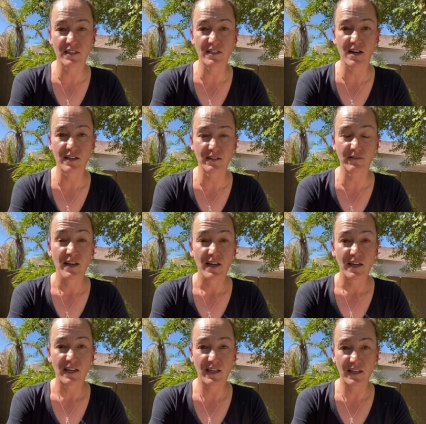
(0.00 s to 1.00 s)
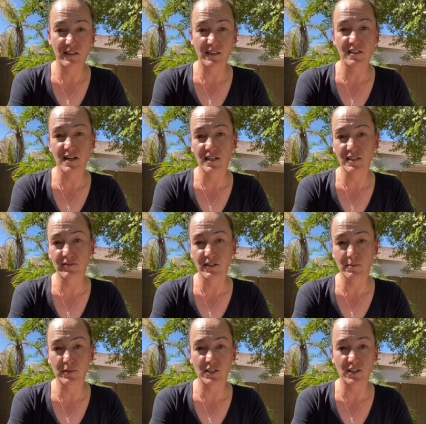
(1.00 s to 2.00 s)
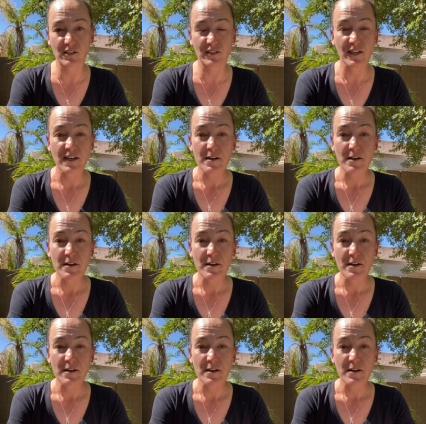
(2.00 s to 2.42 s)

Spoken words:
kind of heat and these kinds of temperatures.